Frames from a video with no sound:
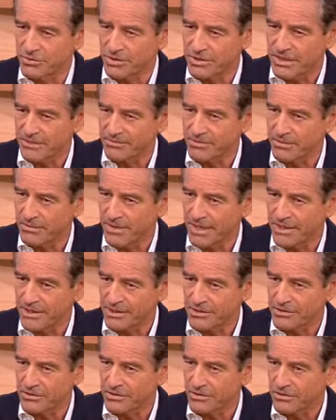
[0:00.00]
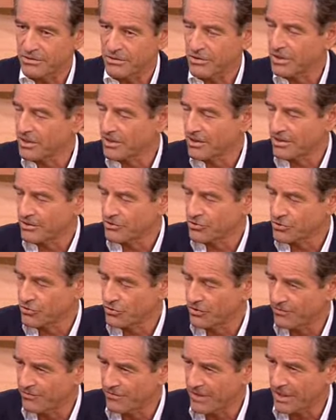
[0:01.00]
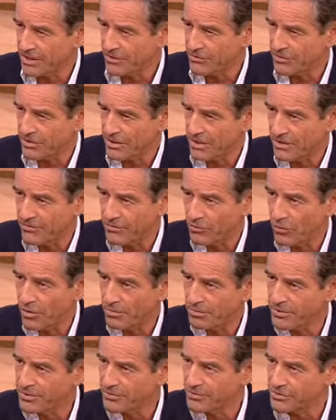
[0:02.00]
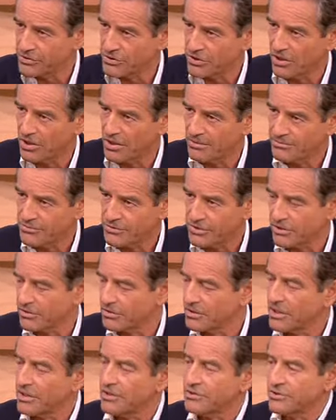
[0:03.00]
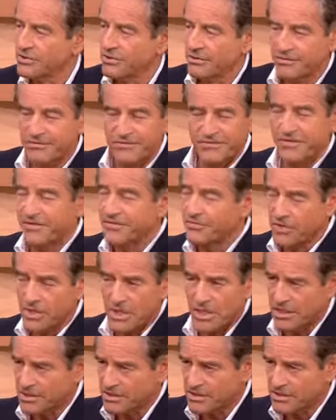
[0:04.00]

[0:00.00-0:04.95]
this up to make it like a certain value, and over what period of time? So go to the fifth year and